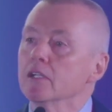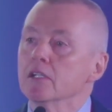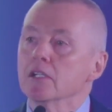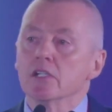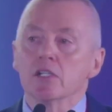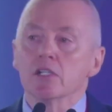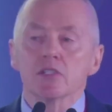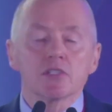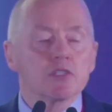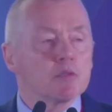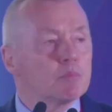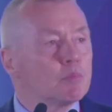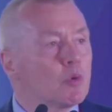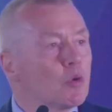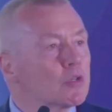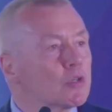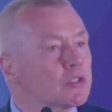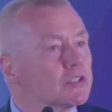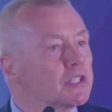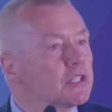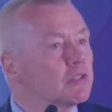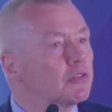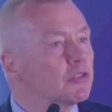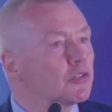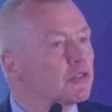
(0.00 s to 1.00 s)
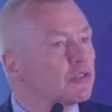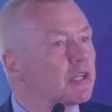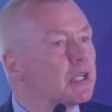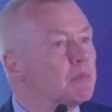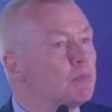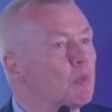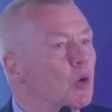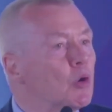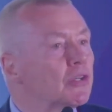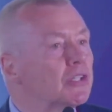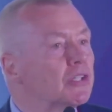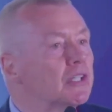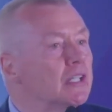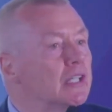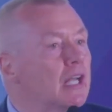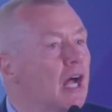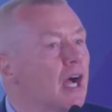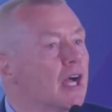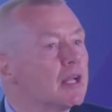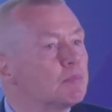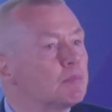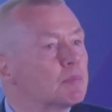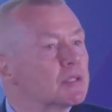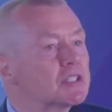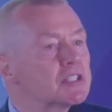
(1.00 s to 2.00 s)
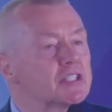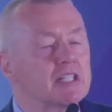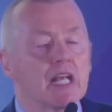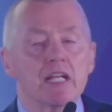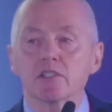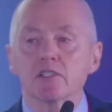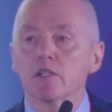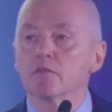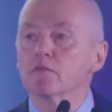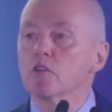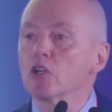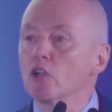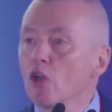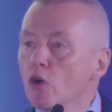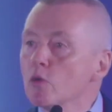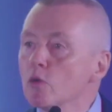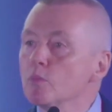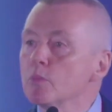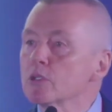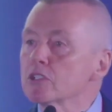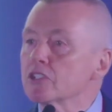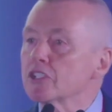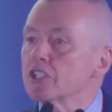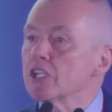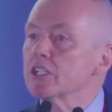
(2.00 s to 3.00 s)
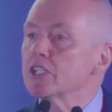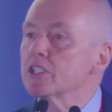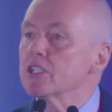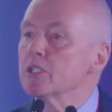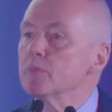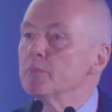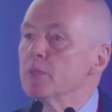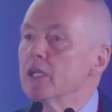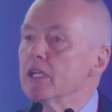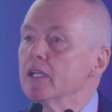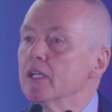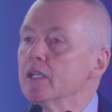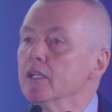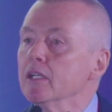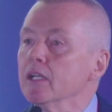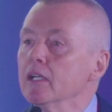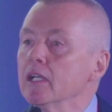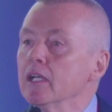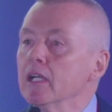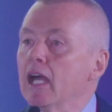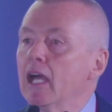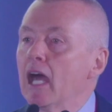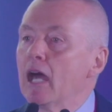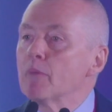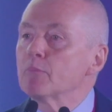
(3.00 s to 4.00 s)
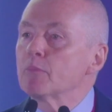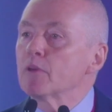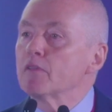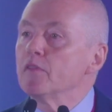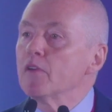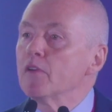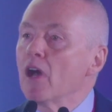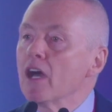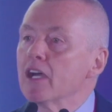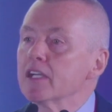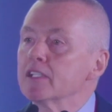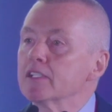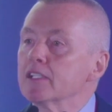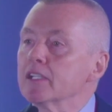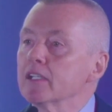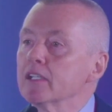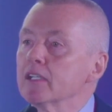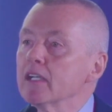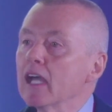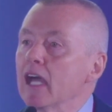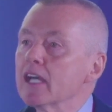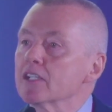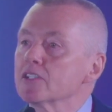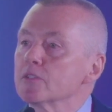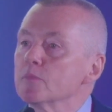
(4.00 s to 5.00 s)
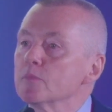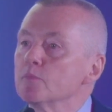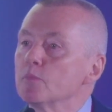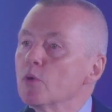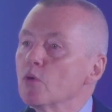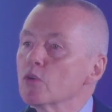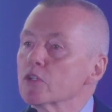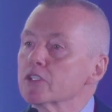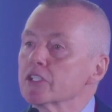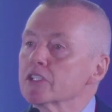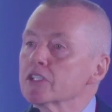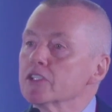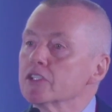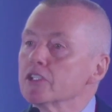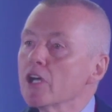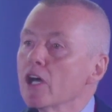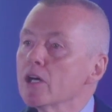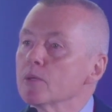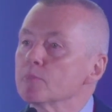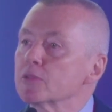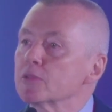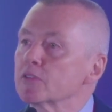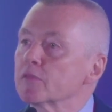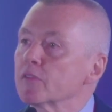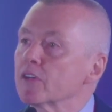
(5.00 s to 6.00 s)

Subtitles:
supporting 3.9% of global GDP and providing and supporting jobs for